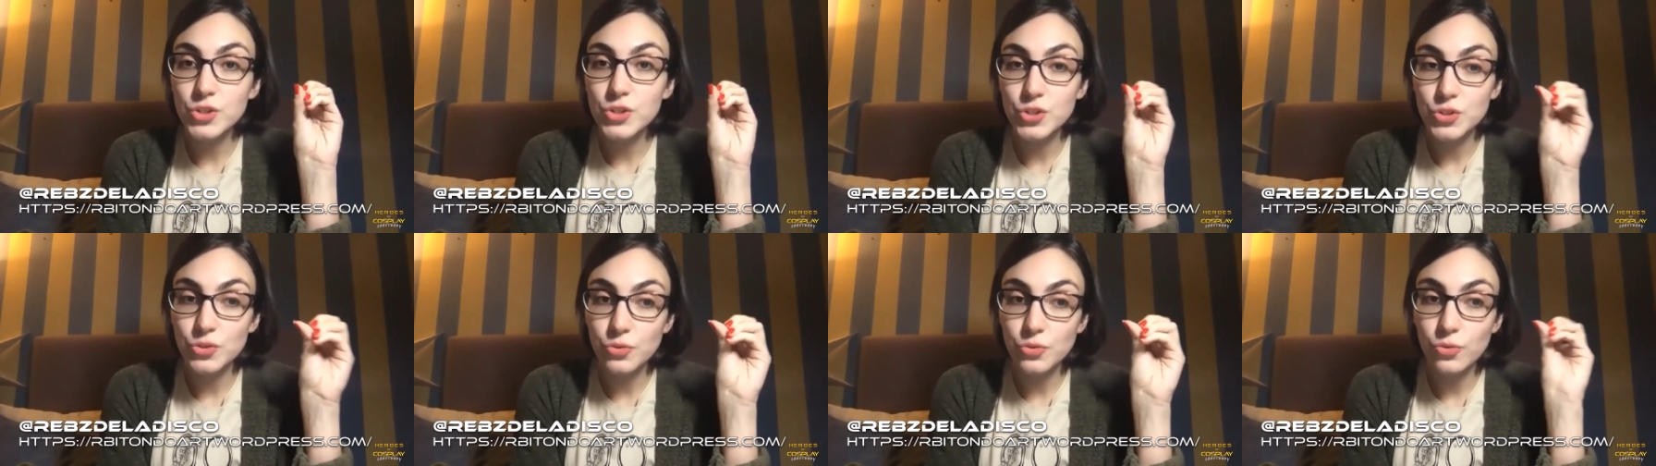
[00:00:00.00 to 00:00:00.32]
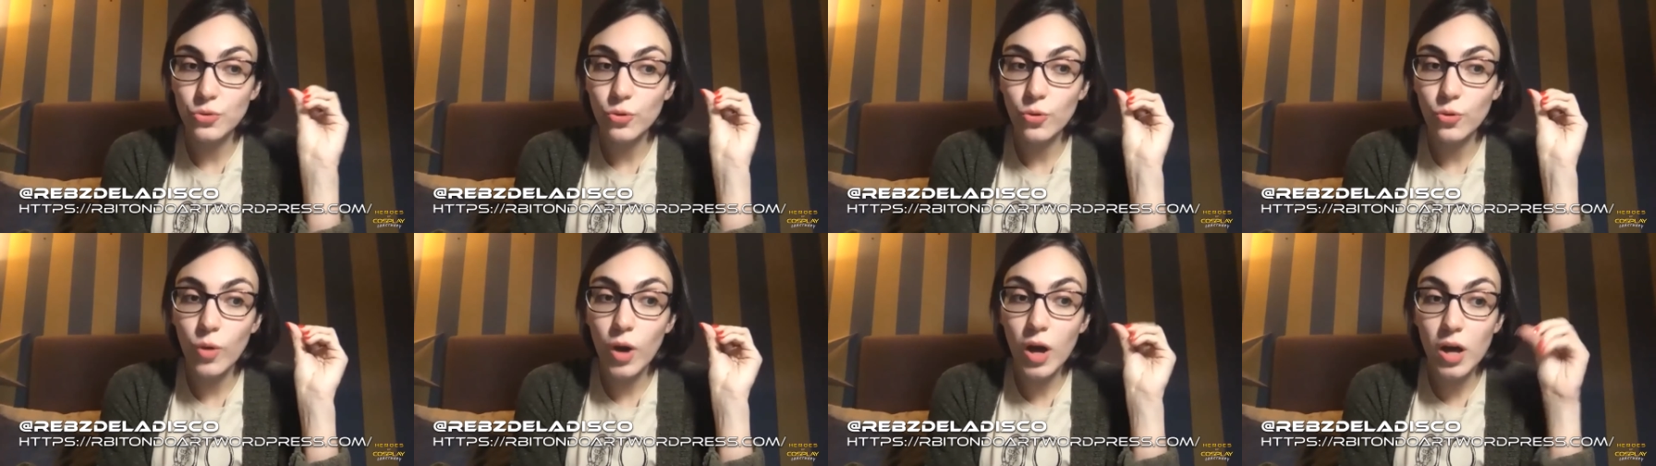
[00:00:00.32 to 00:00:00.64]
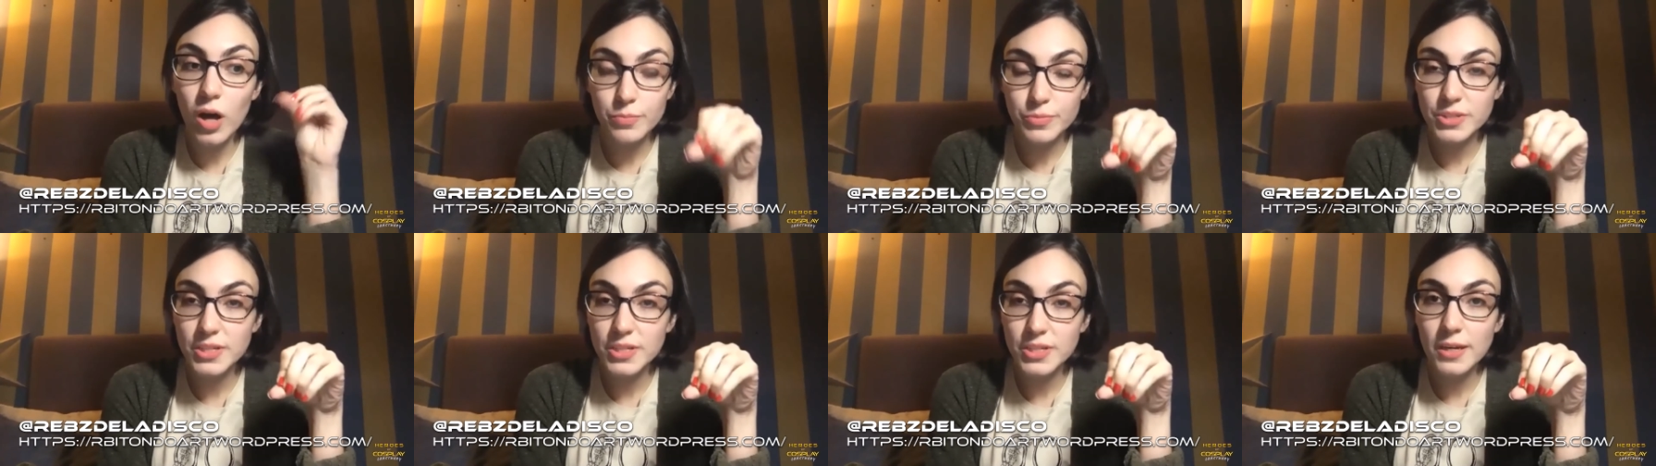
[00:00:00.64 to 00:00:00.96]
to
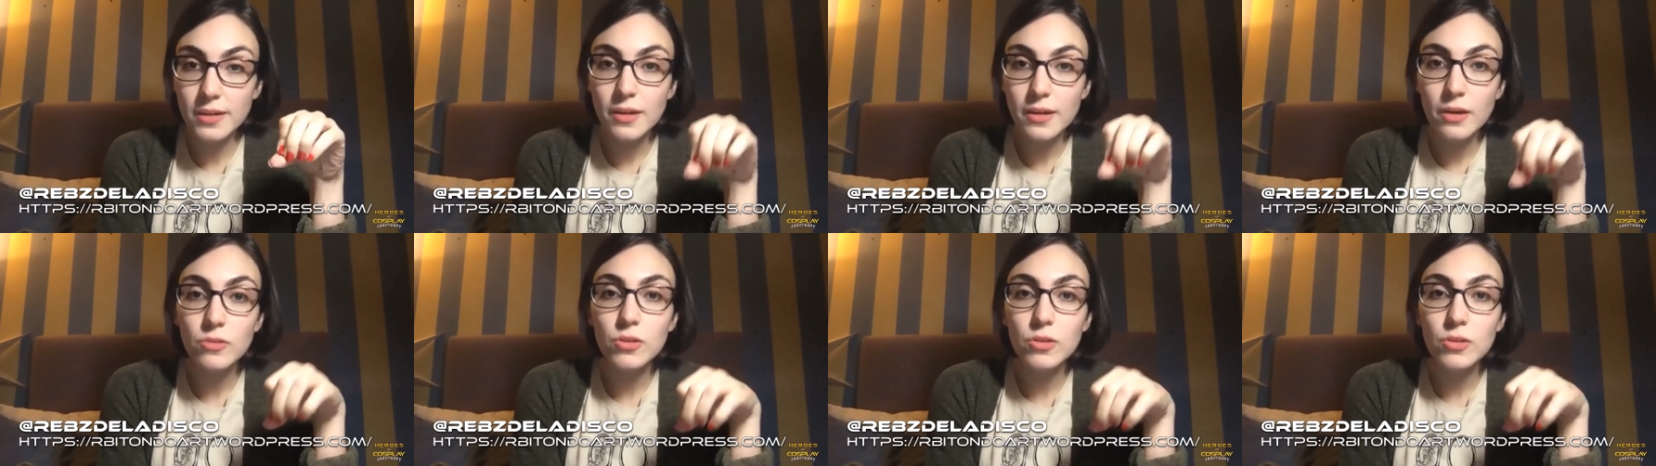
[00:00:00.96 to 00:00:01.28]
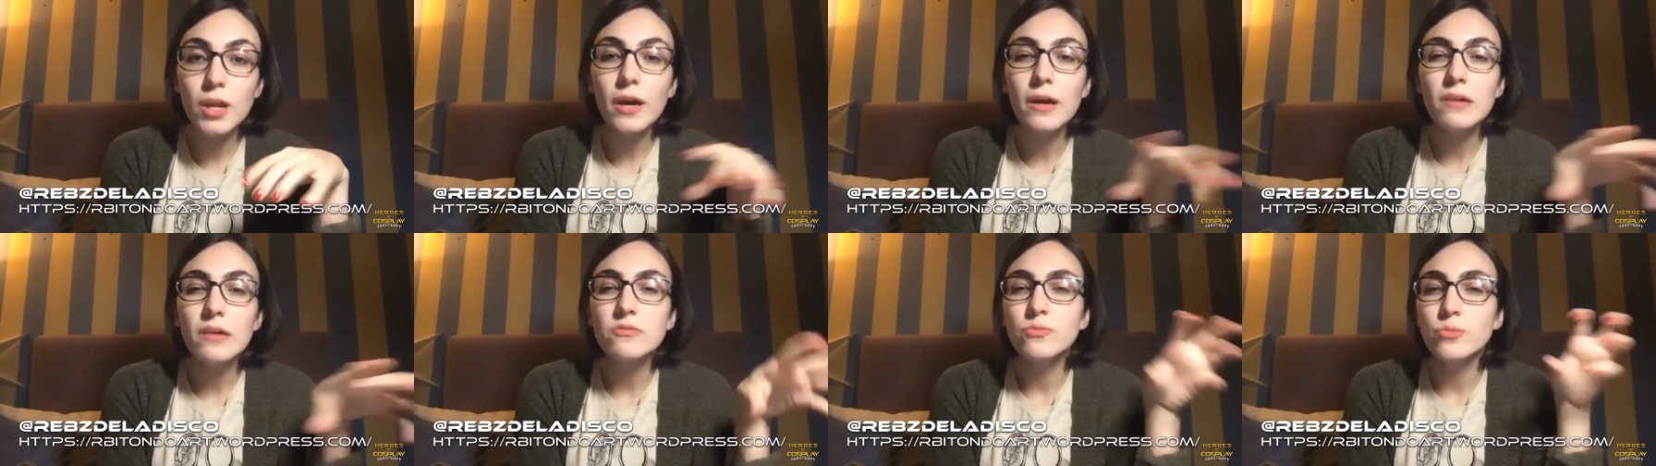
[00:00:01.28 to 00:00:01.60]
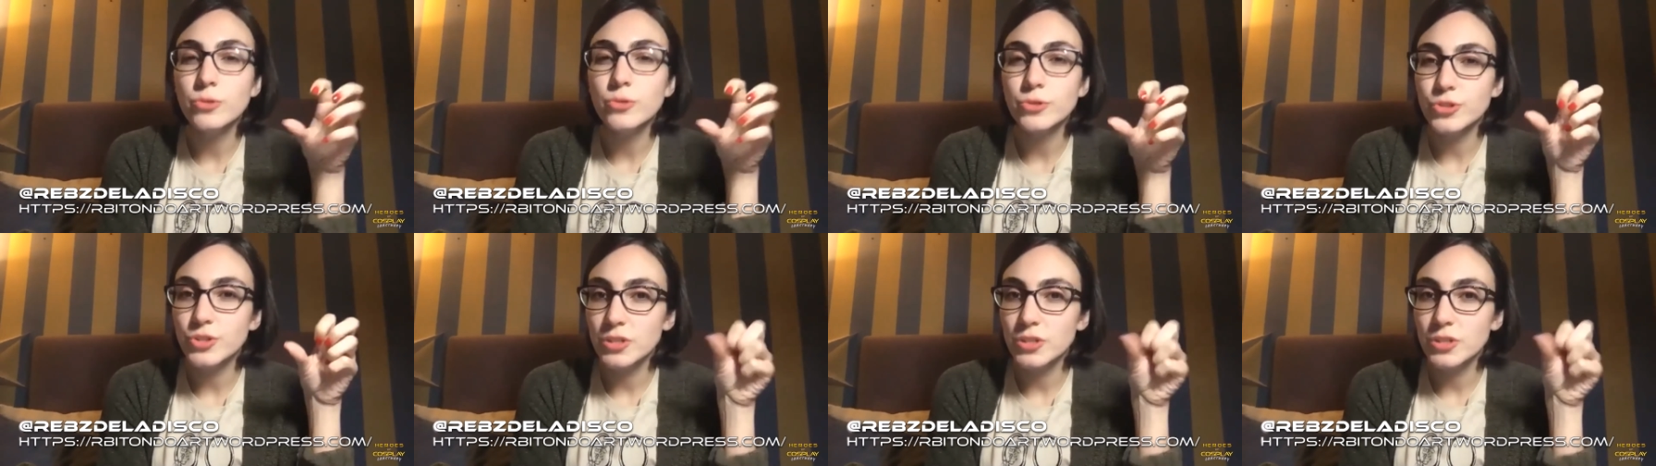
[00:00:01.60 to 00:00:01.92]
update now that I have
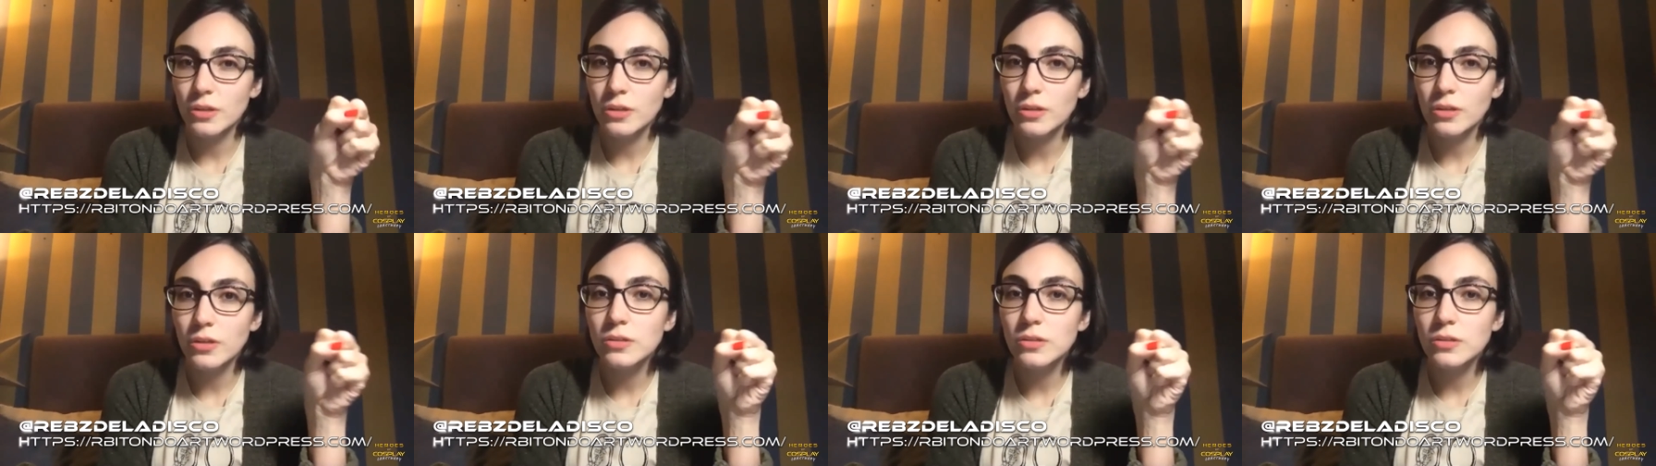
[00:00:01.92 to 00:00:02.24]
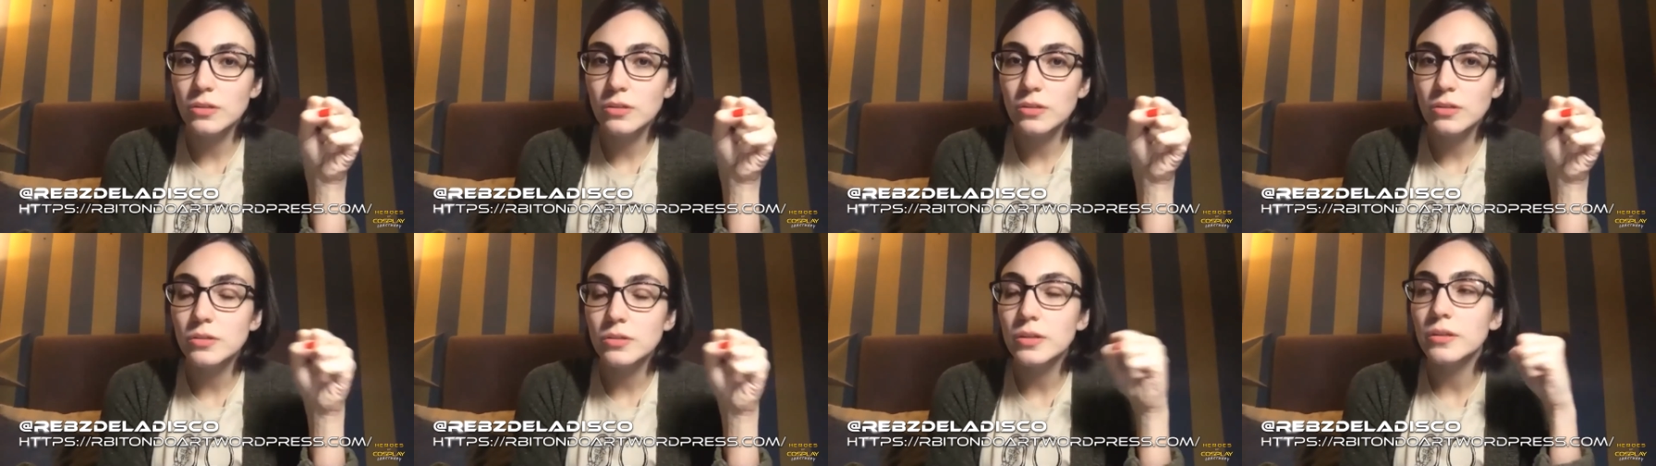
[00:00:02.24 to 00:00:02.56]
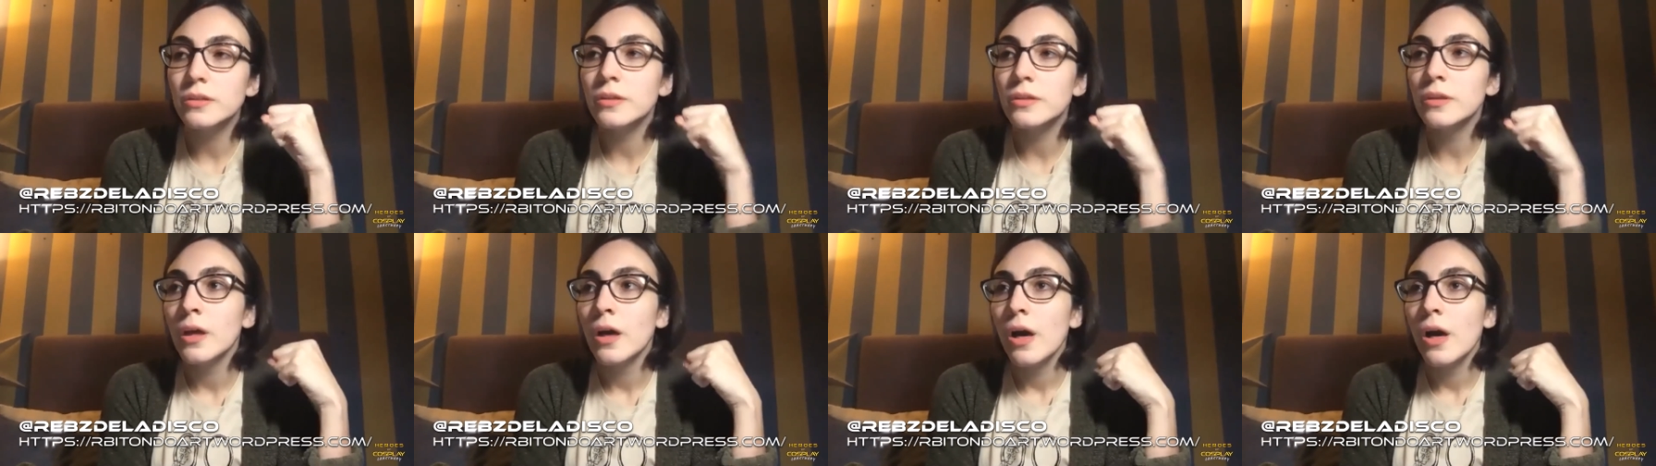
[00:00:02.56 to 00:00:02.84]
more skill and